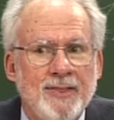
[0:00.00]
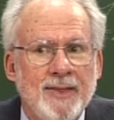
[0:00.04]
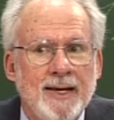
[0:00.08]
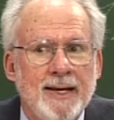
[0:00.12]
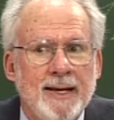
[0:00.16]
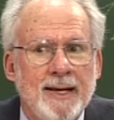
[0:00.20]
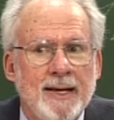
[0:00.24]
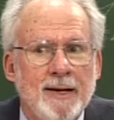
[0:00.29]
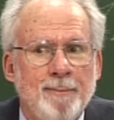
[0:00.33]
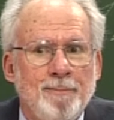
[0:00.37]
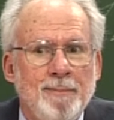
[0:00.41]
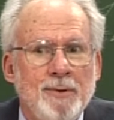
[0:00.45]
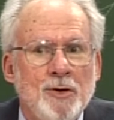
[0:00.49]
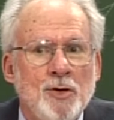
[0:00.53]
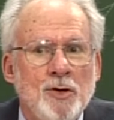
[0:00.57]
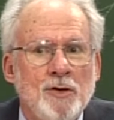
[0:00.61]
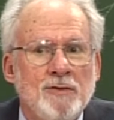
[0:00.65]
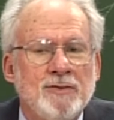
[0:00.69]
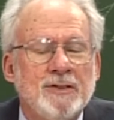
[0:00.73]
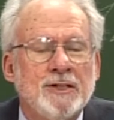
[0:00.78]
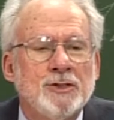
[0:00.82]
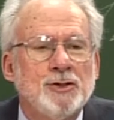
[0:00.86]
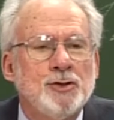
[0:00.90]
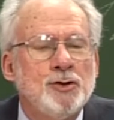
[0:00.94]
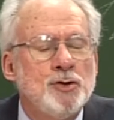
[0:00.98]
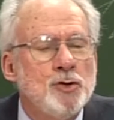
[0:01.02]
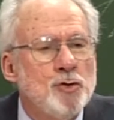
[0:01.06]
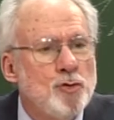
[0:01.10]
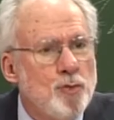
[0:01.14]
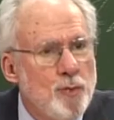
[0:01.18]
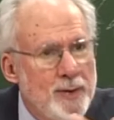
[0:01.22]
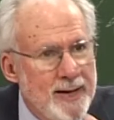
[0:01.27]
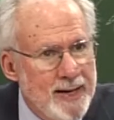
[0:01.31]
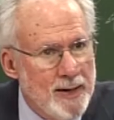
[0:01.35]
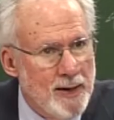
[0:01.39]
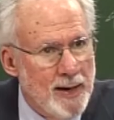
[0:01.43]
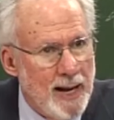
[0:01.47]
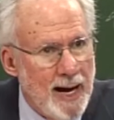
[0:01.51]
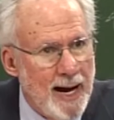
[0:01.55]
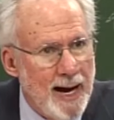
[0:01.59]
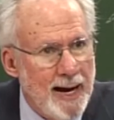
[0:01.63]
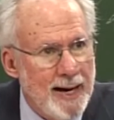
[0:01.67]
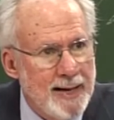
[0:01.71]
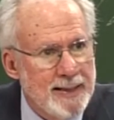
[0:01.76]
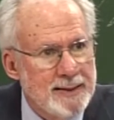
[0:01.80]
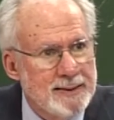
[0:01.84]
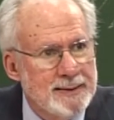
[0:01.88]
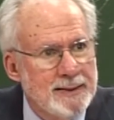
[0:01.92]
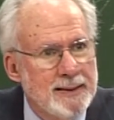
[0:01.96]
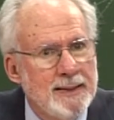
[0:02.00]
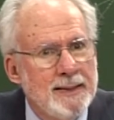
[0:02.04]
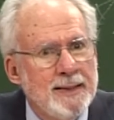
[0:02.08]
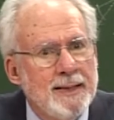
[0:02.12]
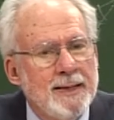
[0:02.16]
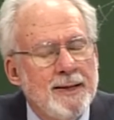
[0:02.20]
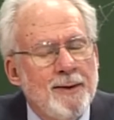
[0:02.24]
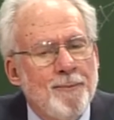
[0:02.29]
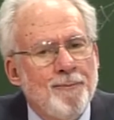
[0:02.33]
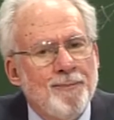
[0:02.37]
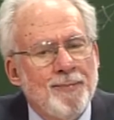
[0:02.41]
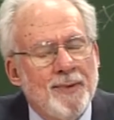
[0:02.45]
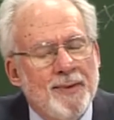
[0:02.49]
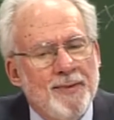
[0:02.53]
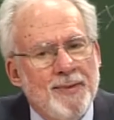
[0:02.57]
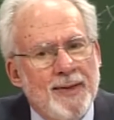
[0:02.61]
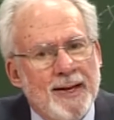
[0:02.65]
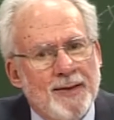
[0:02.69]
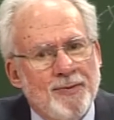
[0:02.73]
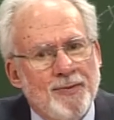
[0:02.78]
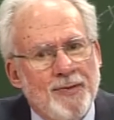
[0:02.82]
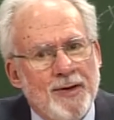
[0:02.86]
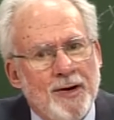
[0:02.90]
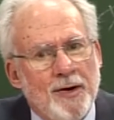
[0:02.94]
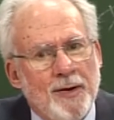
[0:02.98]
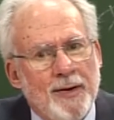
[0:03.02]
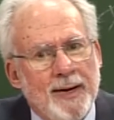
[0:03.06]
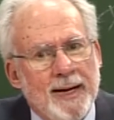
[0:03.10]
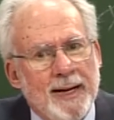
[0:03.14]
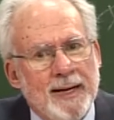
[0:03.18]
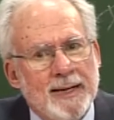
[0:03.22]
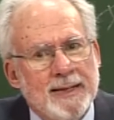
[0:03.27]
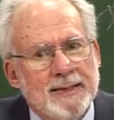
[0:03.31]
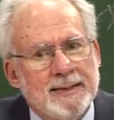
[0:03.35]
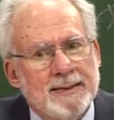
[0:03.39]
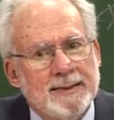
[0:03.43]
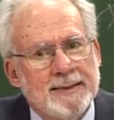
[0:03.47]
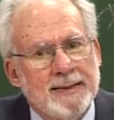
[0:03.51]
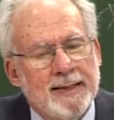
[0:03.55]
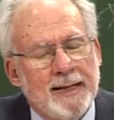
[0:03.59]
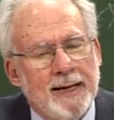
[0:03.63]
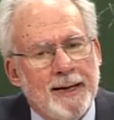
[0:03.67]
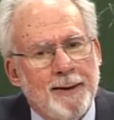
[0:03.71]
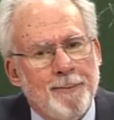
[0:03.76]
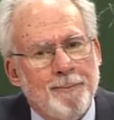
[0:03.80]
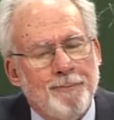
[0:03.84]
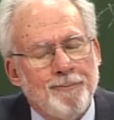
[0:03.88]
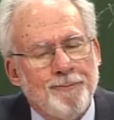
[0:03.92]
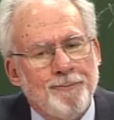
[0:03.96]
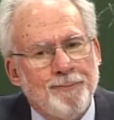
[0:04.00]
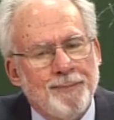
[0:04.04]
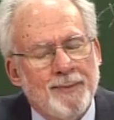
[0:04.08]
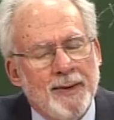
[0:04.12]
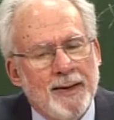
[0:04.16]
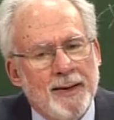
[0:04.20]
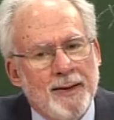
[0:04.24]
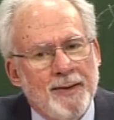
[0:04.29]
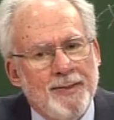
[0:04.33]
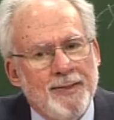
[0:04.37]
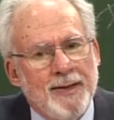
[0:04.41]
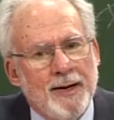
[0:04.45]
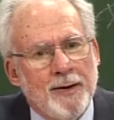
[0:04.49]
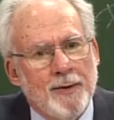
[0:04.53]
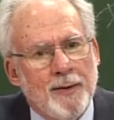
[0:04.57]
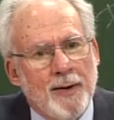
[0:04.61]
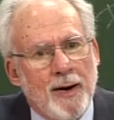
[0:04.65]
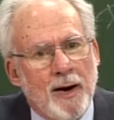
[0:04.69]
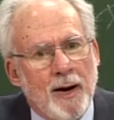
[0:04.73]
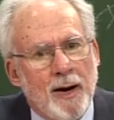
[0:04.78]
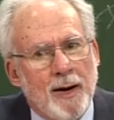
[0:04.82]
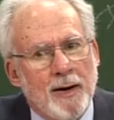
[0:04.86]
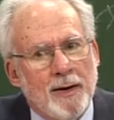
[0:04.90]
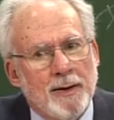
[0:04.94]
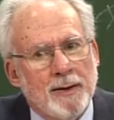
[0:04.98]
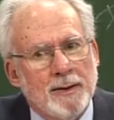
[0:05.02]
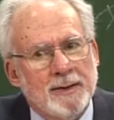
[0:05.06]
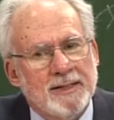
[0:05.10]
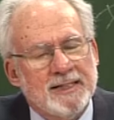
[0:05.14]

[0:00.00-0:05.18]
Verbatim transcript: think it behooves us to realize that there is um, there are